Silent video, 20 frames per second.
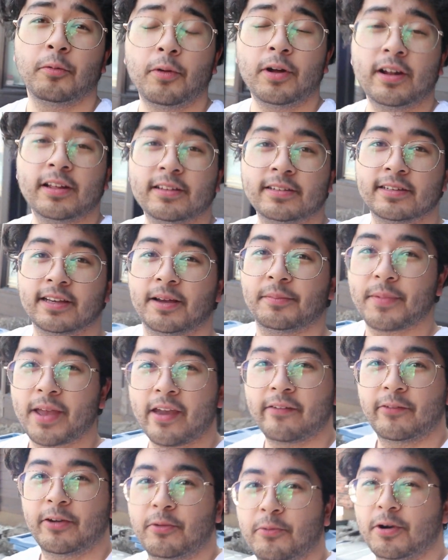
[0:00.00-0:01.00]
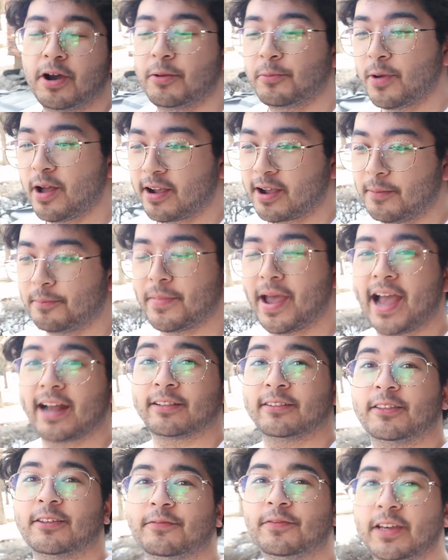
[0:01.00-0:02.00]
What is up everyone? Welcome
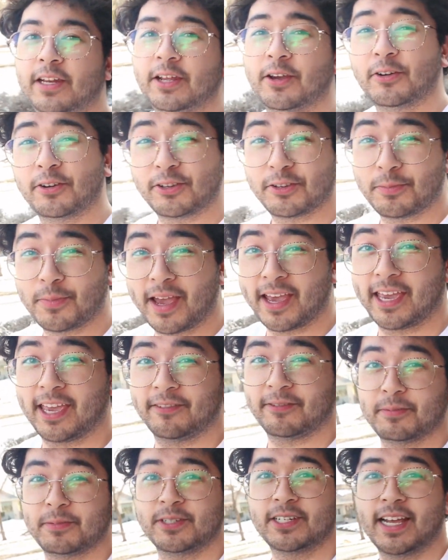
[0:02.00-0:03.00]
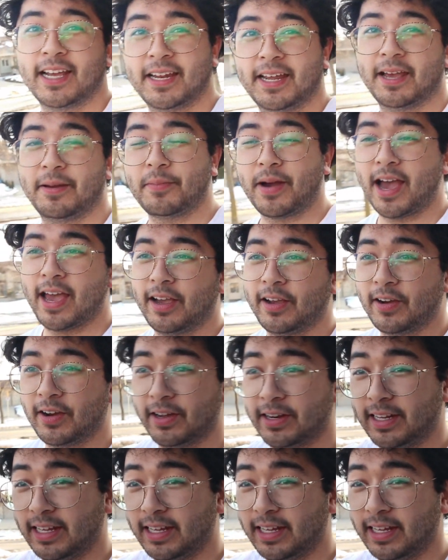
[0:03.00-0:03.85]
back to the videos. Mikey from JDM Icon